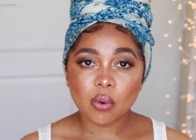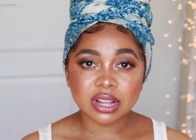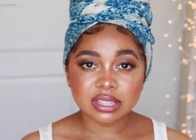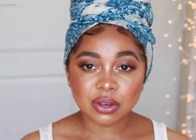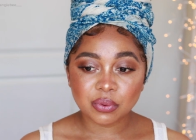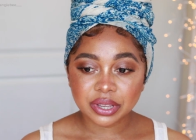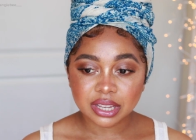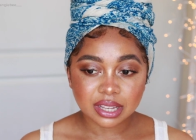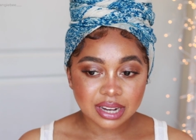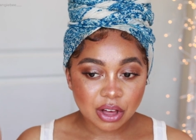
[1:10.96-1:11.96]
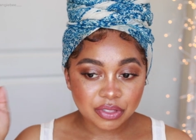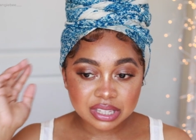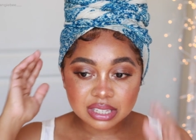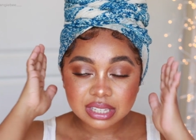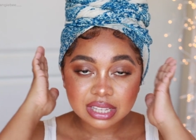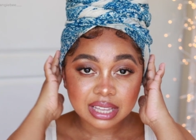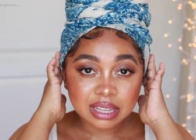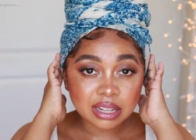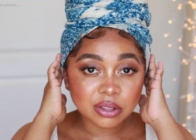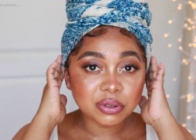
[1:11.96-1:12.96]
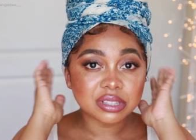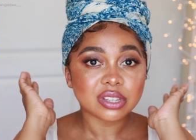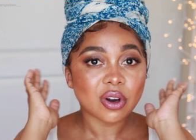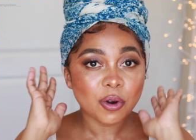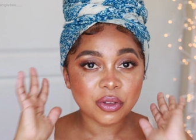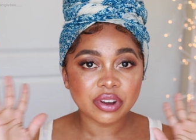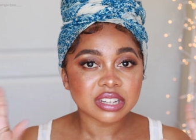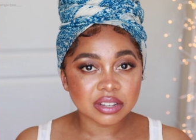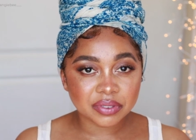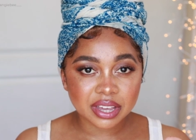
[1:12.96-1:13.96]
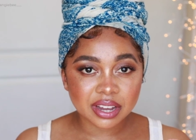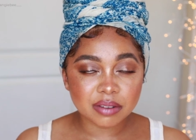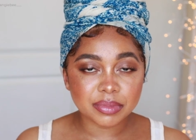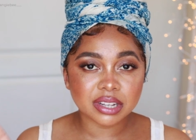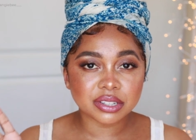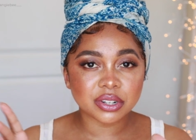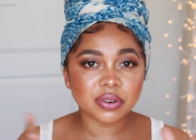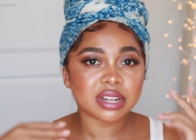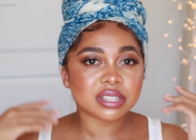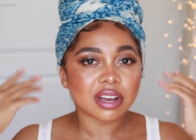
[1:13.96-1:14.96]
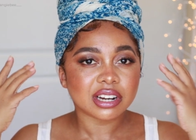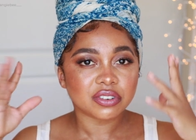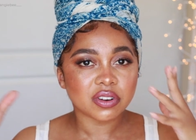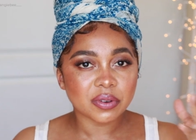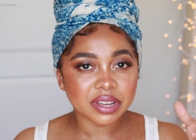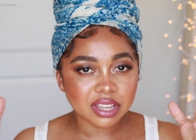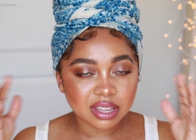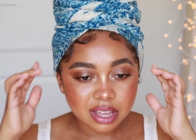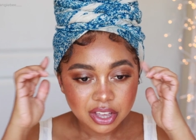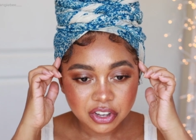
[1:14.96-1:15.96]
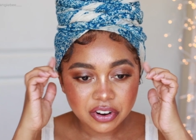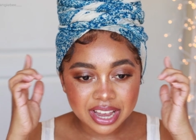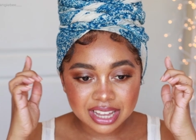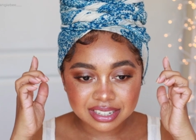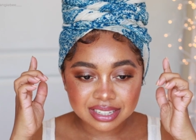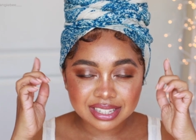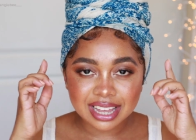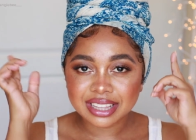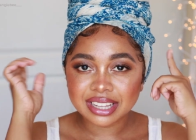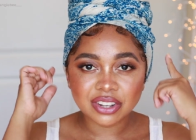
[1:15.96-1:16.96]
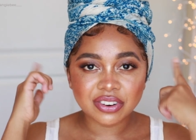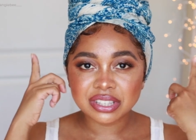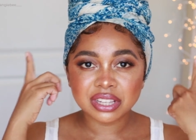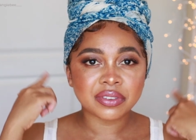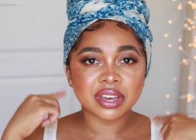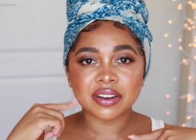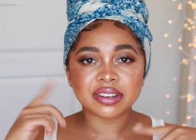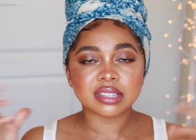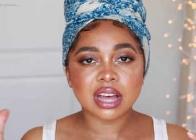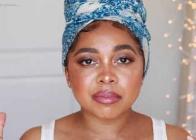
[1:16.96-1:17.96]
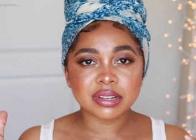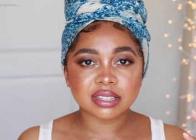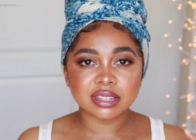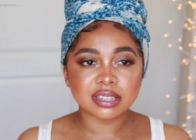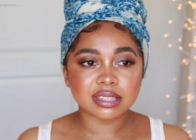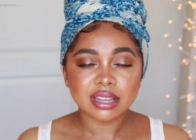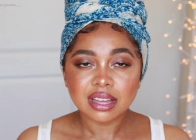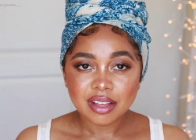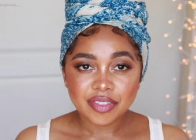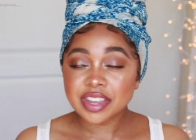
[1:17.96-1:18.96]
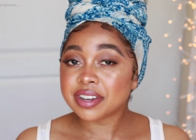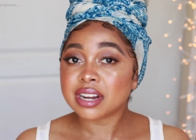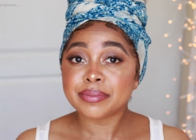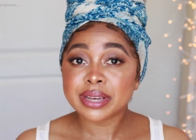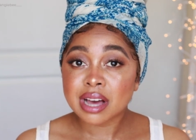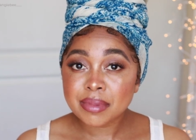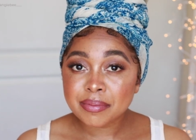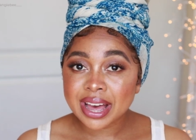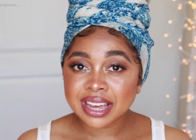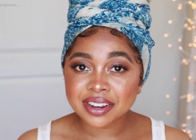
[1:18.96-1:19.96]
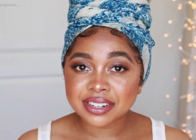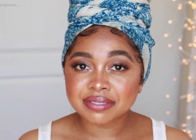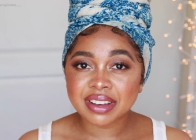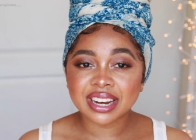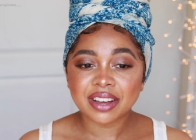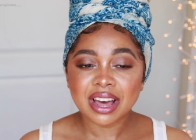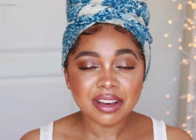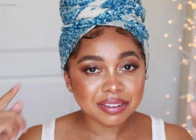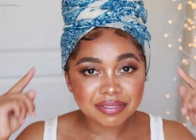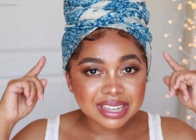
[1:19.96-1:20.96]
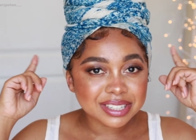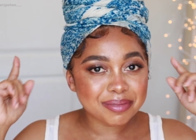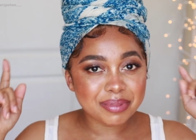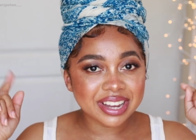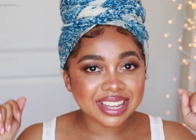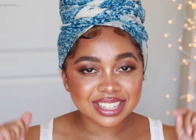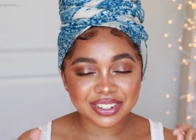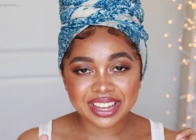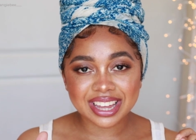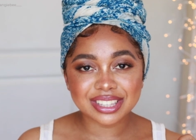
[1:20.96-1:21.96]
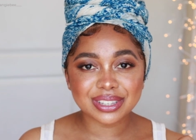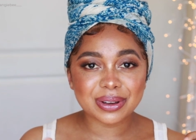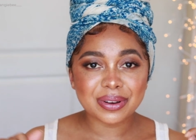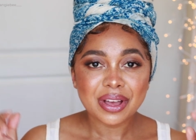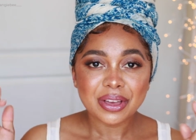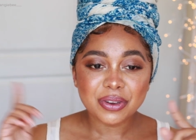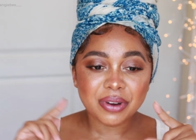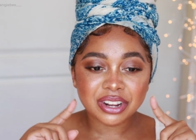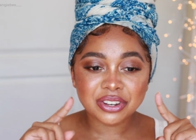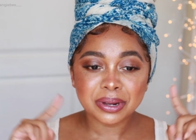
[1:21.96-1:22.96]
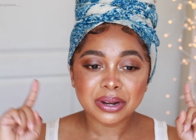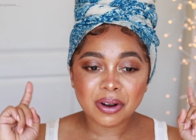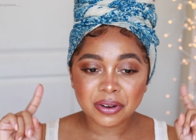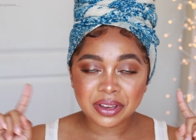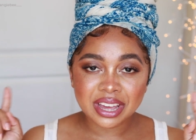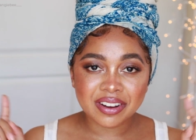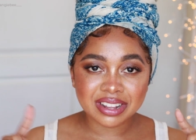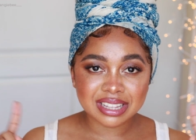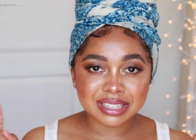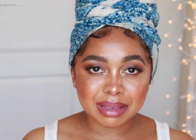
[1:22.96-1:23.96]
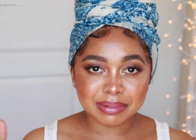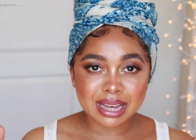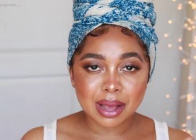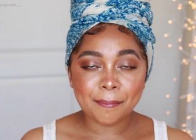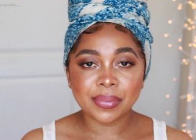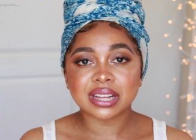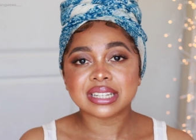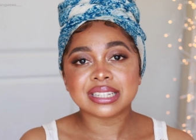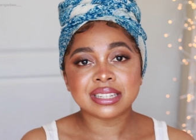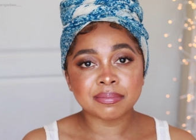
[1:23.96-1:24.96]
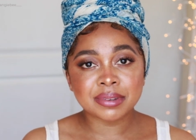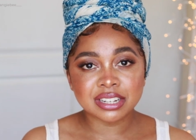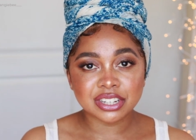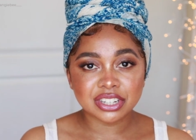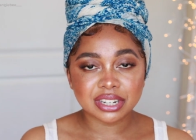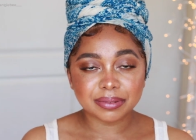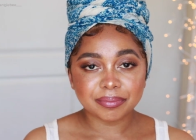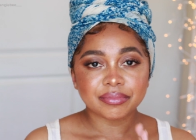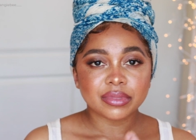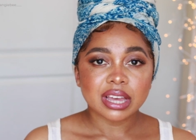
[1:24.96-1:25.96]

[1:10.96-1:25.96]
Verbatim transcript: once a week. Now, this includes all the rest of your hair because you don't want to start growing your edges and then the rest of your hair is damaged because then you're going to be coming back here to find out how to fix your breakage, okay? So, you want to treat all your hair at the same time, but deep conditioning